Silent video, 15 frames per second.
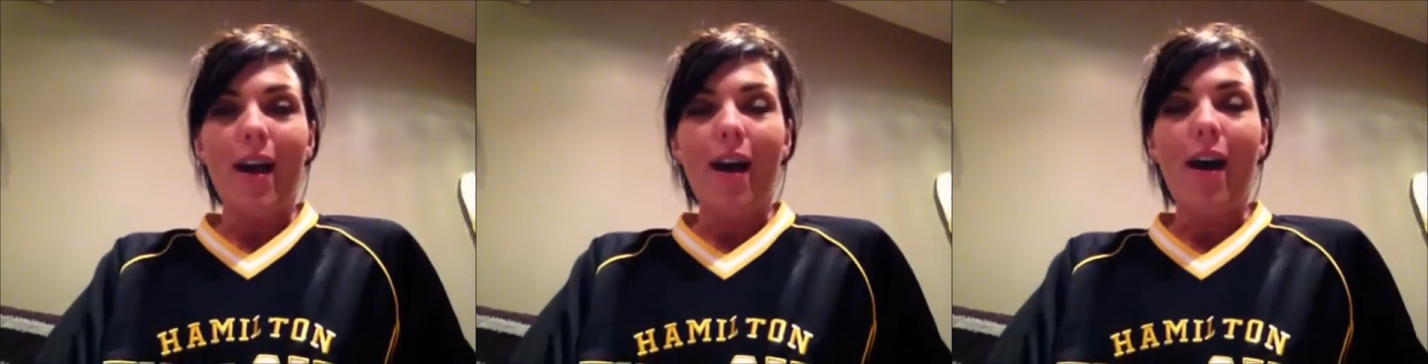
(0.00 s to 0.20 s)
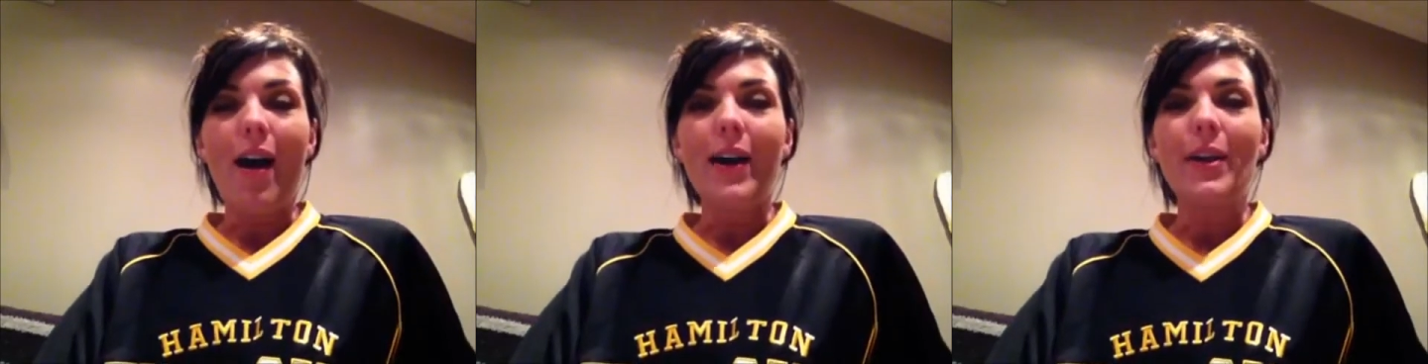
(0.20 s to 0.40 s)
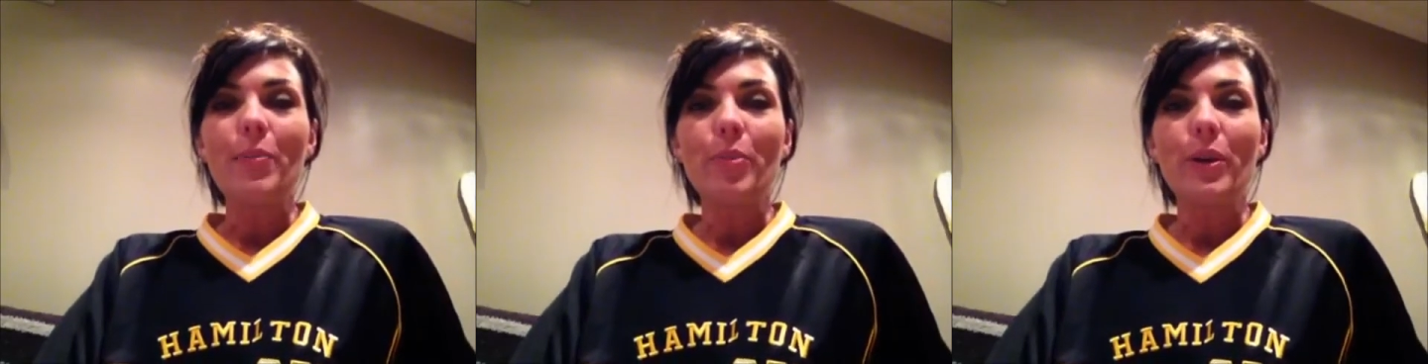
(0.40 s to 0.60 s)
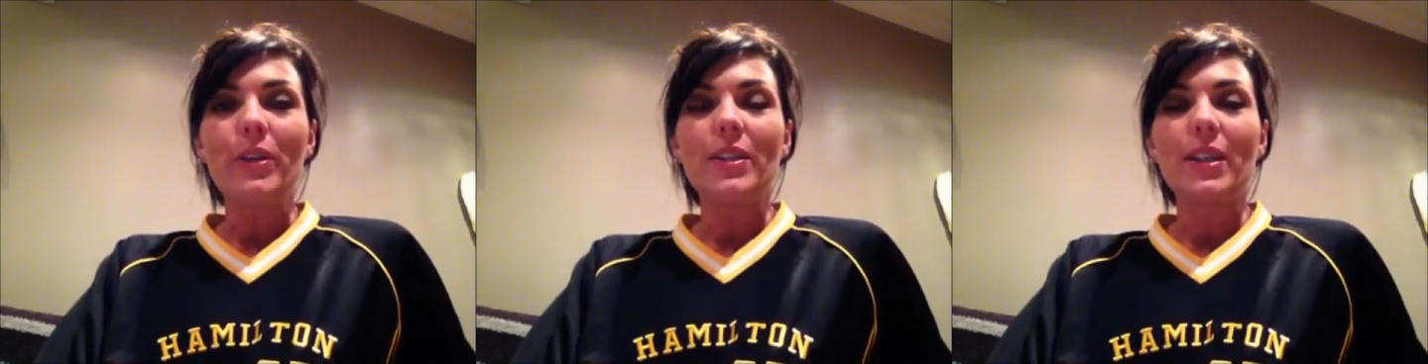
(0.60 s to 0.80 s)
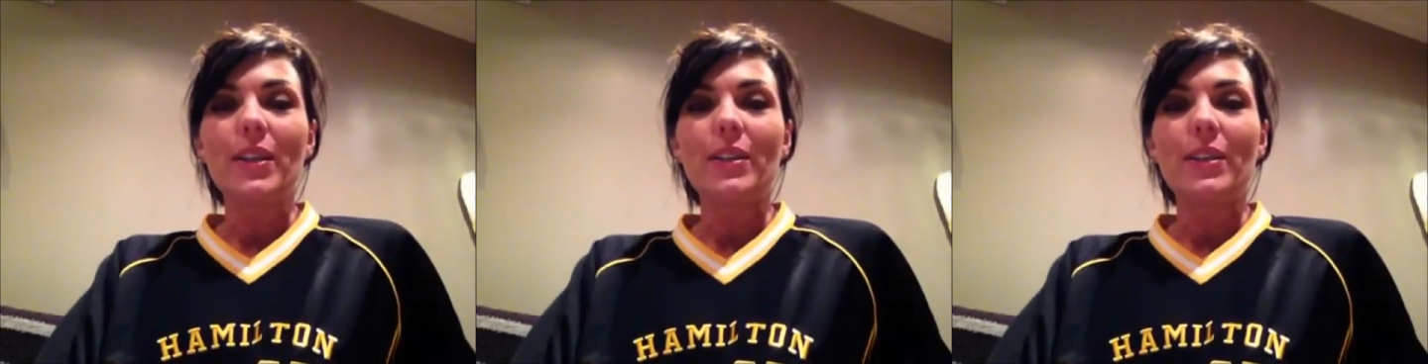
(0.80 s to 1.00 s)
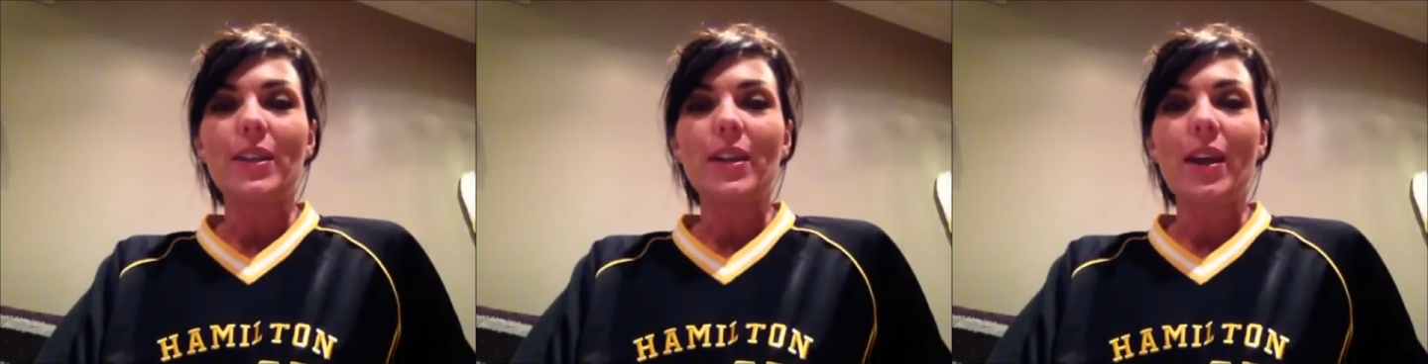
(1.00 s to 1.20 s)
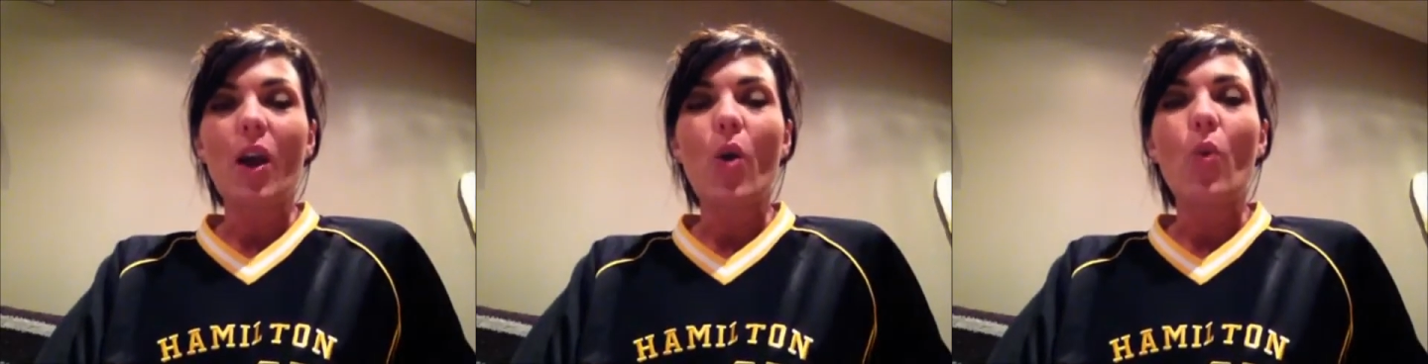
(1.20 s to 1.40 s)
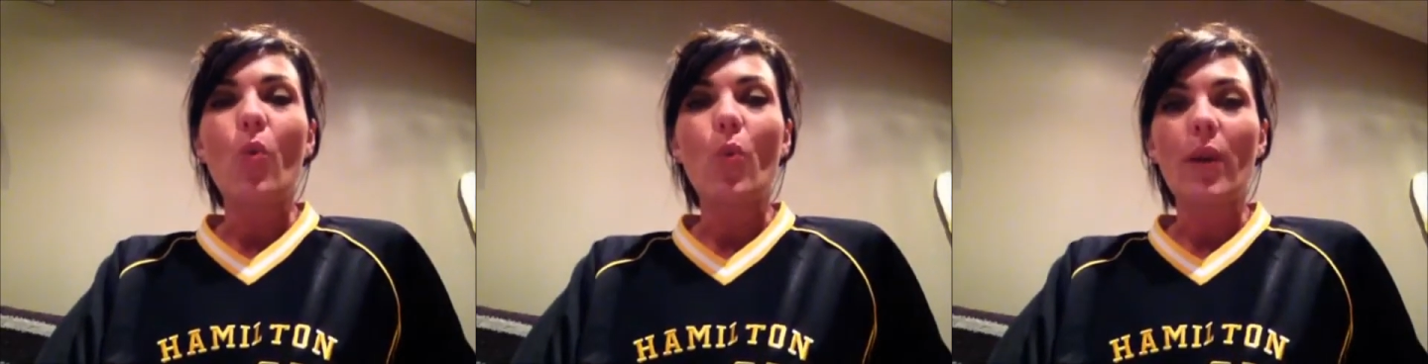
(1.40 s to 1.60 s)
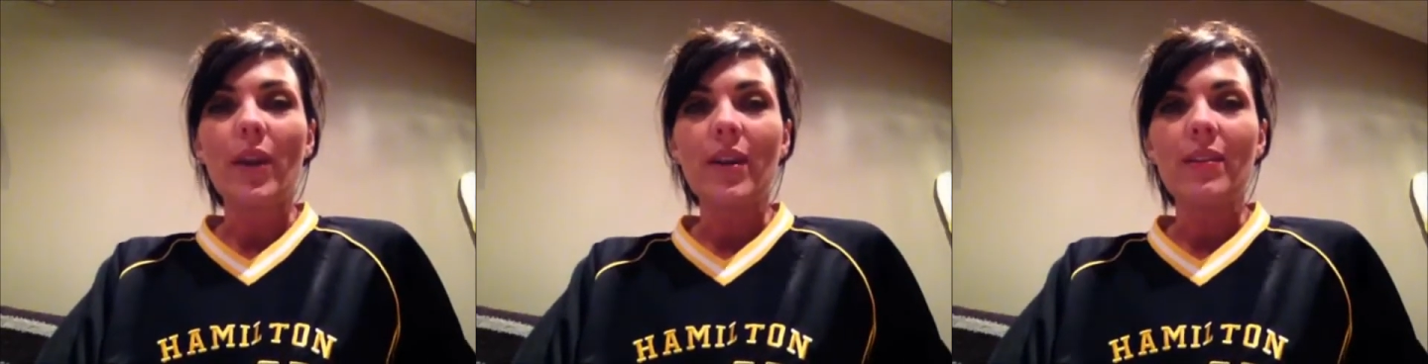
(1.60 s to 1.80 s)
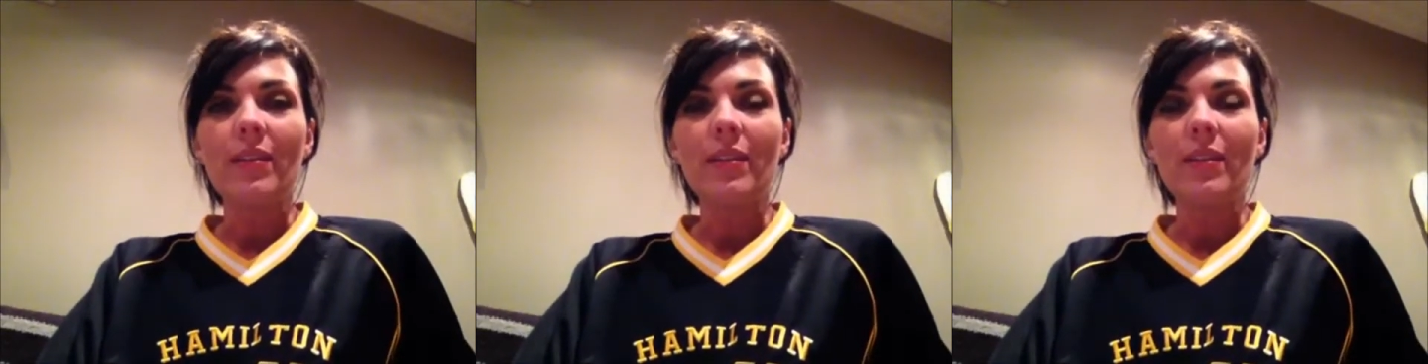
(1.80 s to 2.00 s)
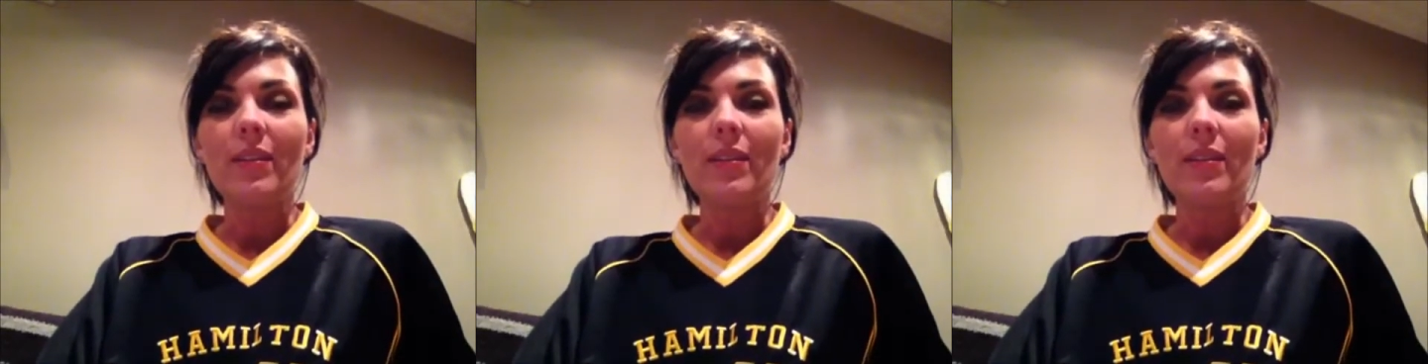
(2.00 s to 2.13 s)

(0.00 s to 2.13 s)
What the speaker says: I am predicting a win